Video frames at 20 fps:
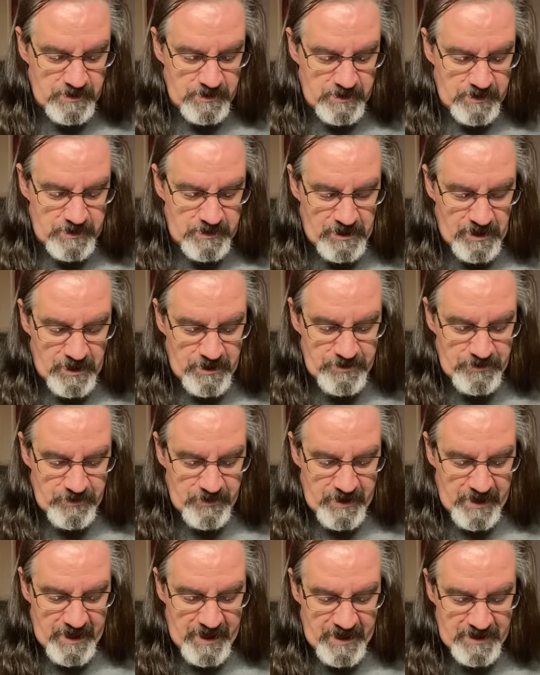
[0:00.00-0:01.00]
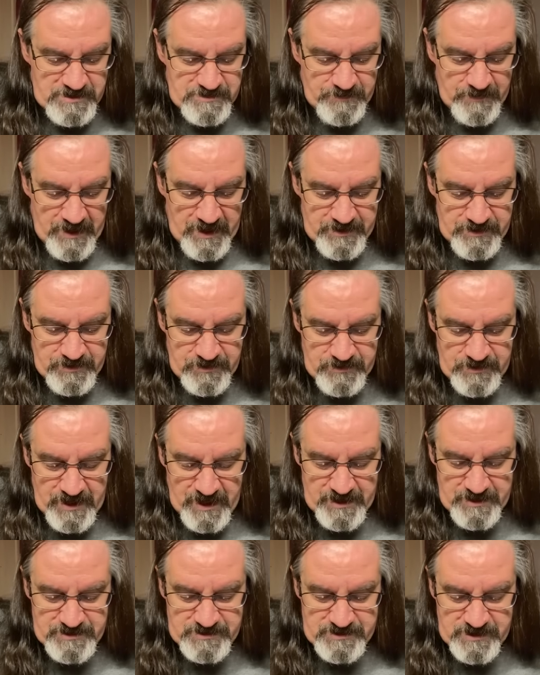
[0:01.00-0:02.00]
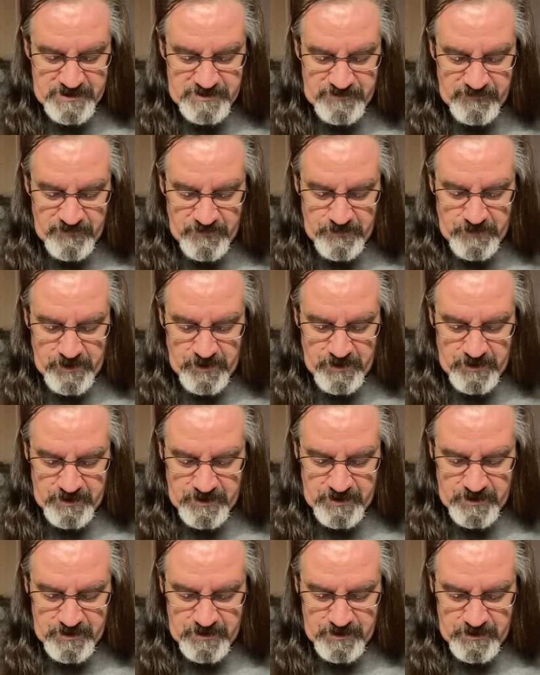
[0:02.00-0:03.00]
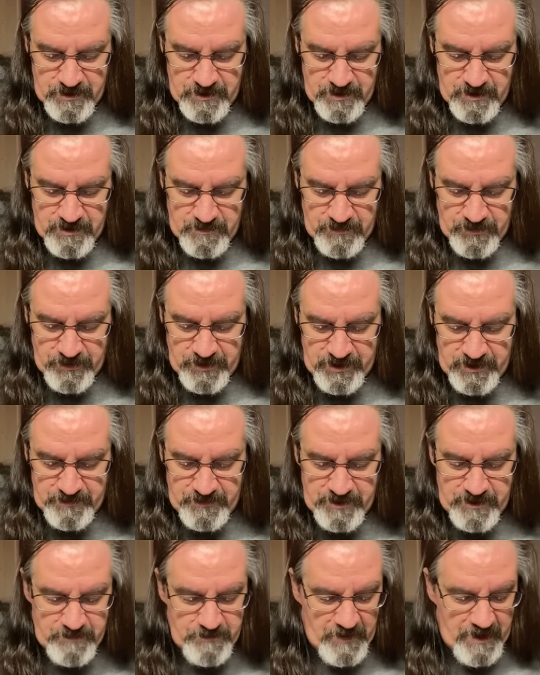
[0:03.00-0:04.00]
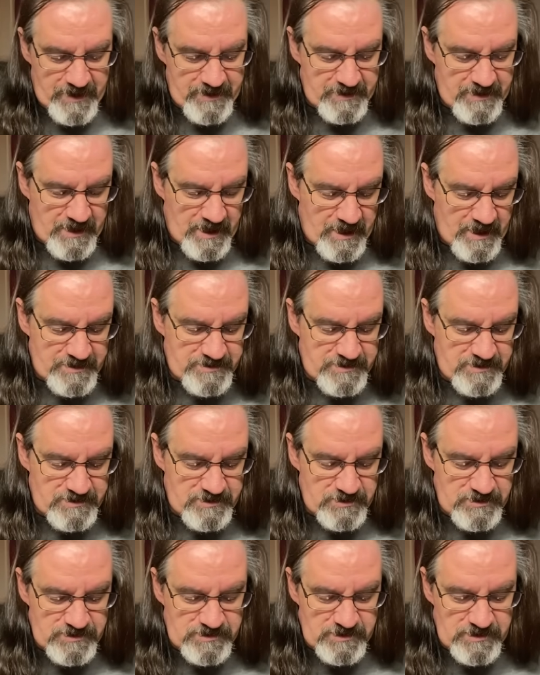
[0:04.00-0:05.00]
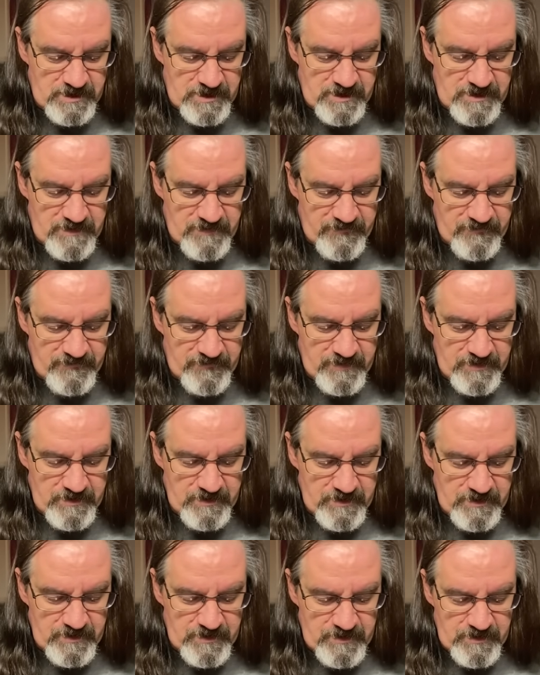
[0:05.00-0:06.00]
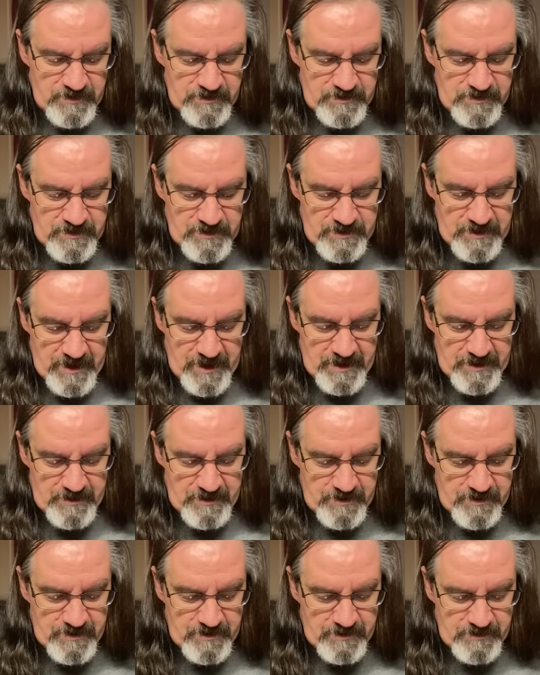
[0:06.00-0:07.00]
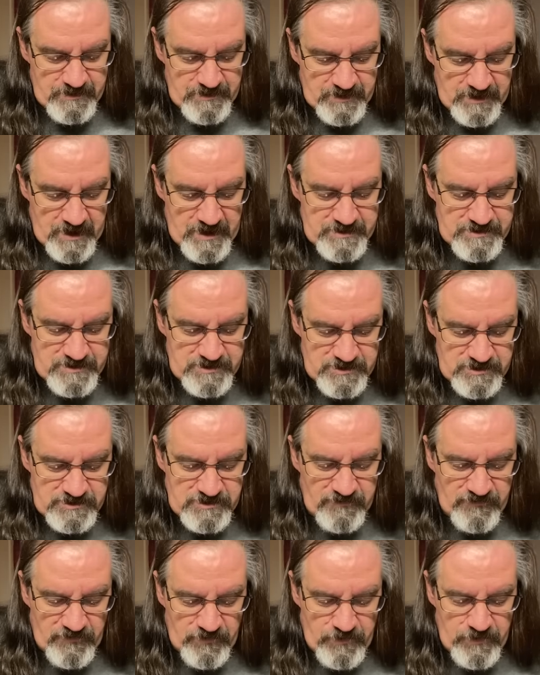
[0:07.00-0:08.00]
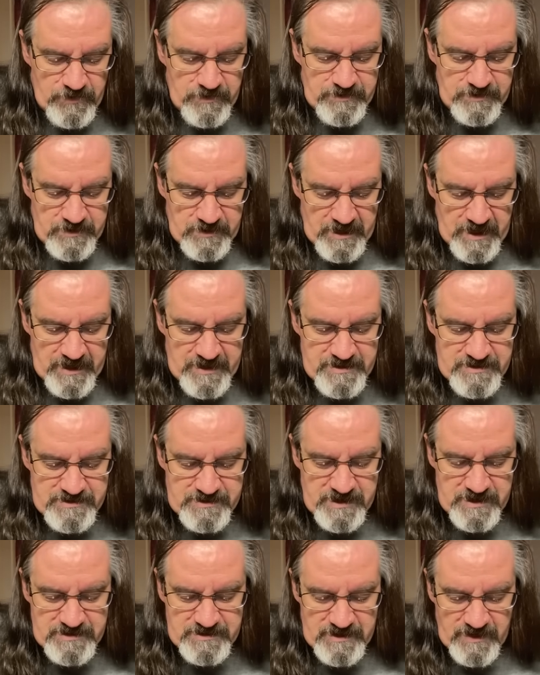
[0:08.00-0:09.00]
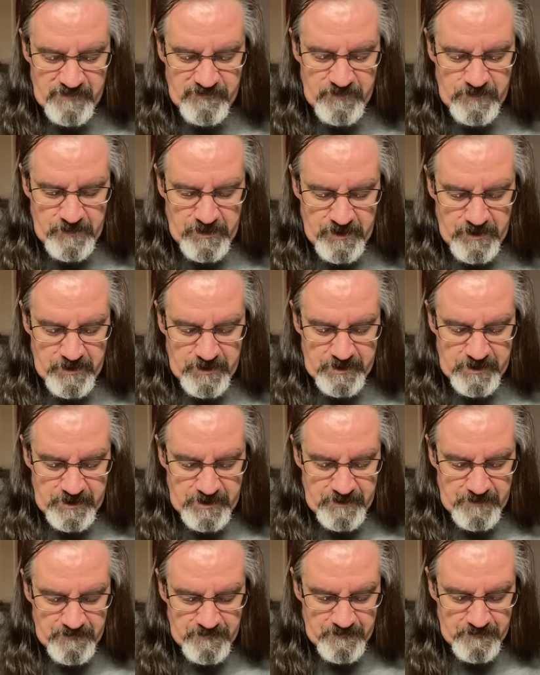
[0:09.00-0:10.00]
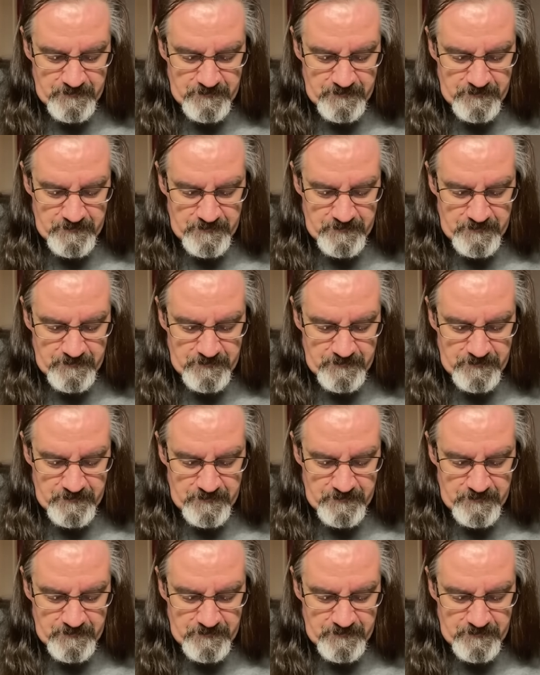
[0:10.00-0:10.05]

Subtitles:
and other acts by the United States of America prohibited by the Constitution of the Constitution for the United States of America,